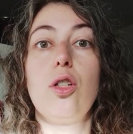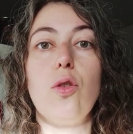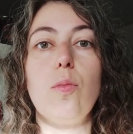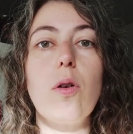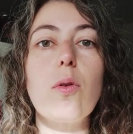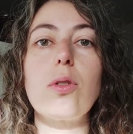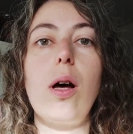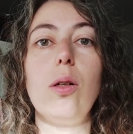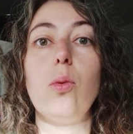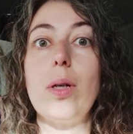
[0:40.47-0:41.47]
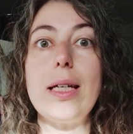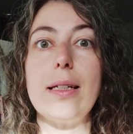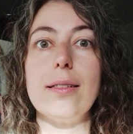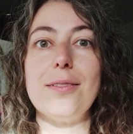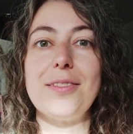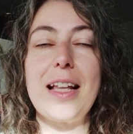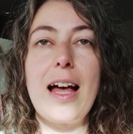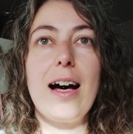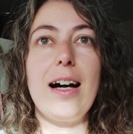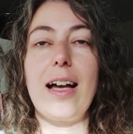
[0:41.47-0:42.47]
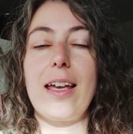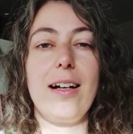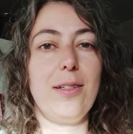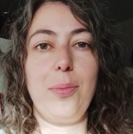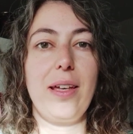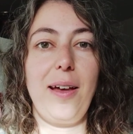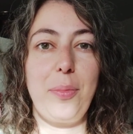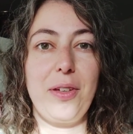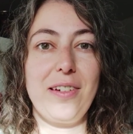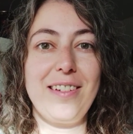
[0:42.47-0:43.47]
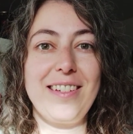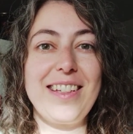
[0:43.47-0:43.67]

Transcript: Tomorrow's Halloween. I can't be happier.